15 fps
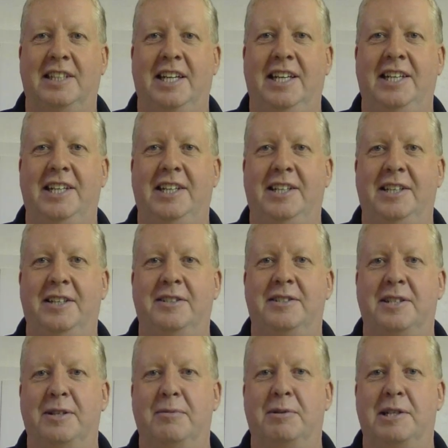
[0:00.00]
Hey
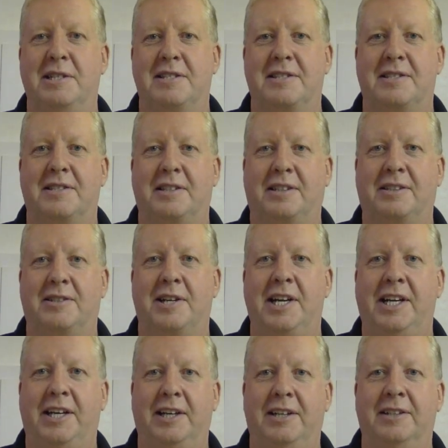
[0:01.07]
YouTubers,
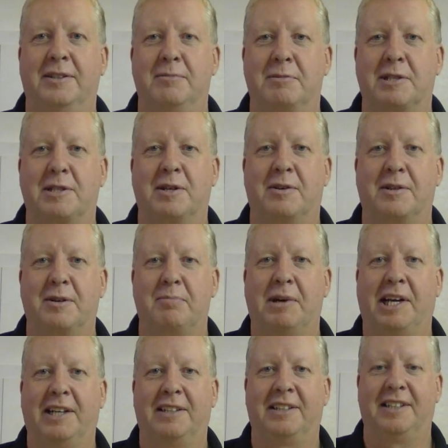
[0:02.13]
Craig here, the Muskoka
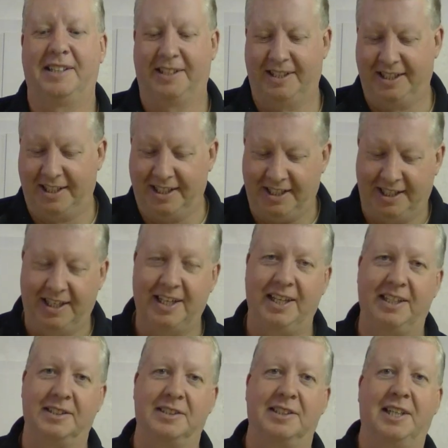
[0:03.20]
Painter,
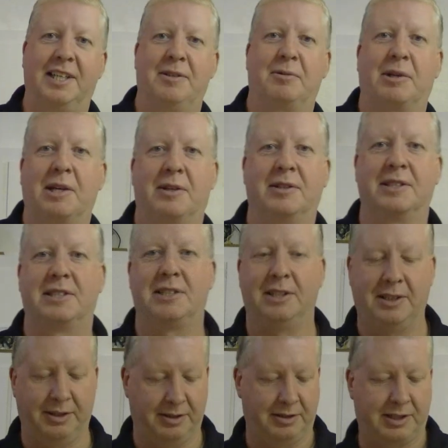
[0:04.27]
and today we're going
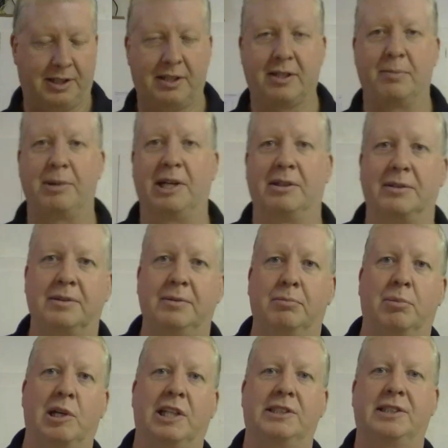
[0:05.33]
to talk about
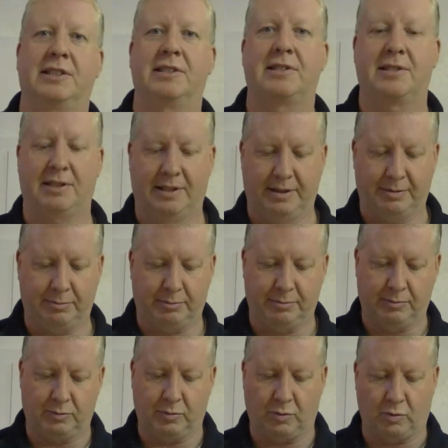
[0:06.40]
brushes,
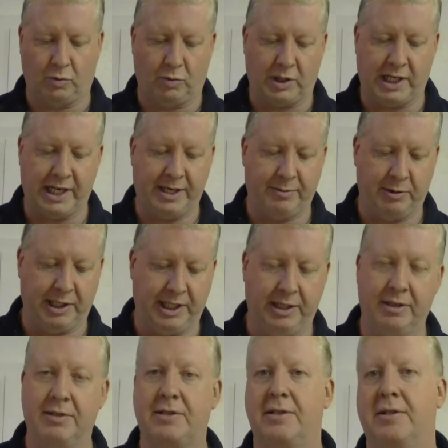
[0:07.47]
why we use